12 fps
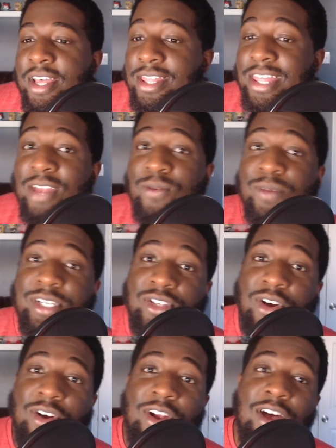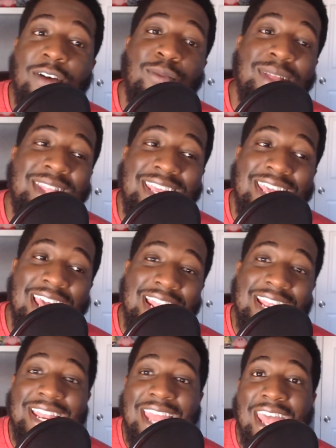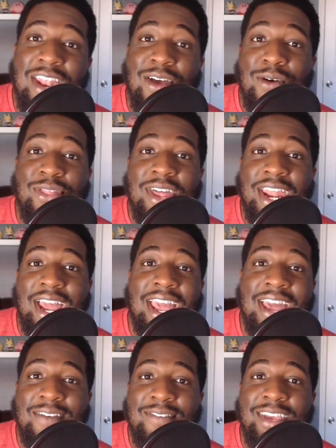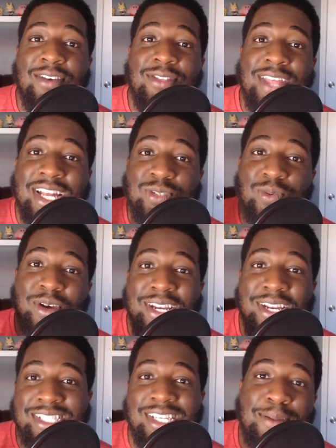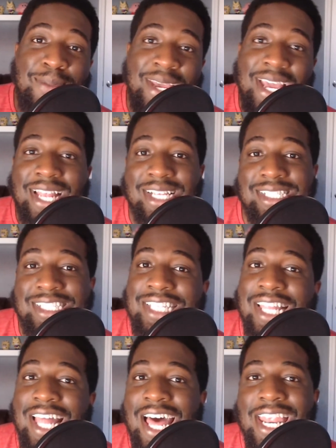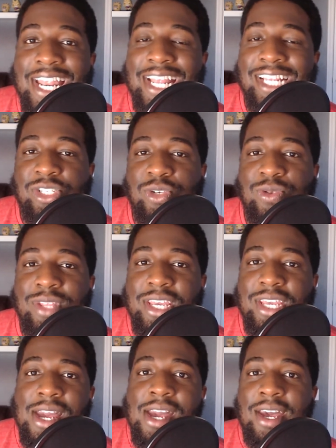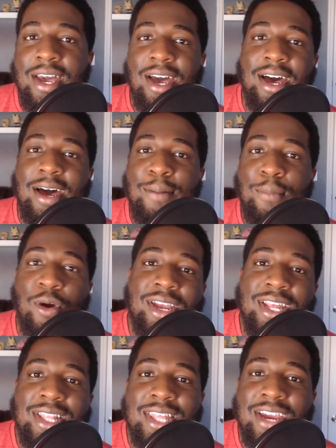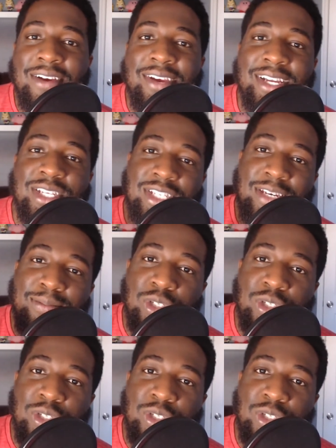Then we start off with the Yeti Nano that I have here. That's where it's going to be kind of slotted into the market. There is in